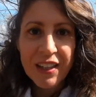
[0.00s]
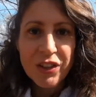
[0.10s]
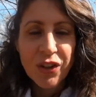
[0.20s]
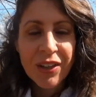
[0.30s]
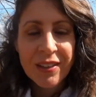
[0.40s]

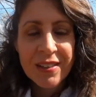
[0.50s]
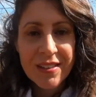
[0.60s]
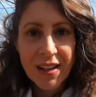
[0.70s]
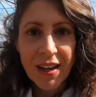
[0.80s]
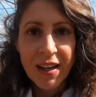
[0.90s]
during this
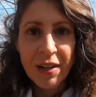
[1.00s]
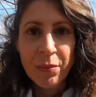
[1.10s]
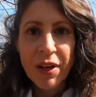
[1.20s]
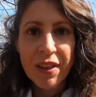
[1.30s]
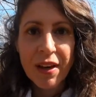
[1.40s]

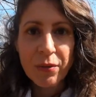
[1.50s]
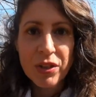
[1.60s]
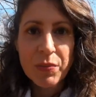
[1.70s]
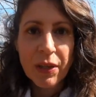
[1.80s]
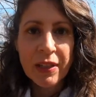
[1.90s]
time that we're
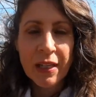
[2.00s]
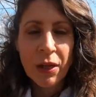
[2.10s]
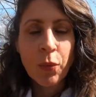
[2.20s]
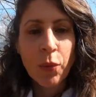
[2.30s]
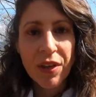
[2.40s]

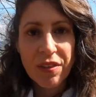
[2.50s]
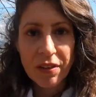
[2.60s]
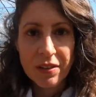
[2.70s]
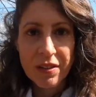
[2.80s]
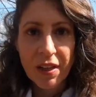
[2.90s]
spending with
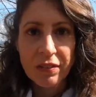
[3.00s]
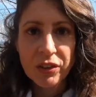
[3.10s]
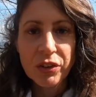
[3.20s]
ourselves,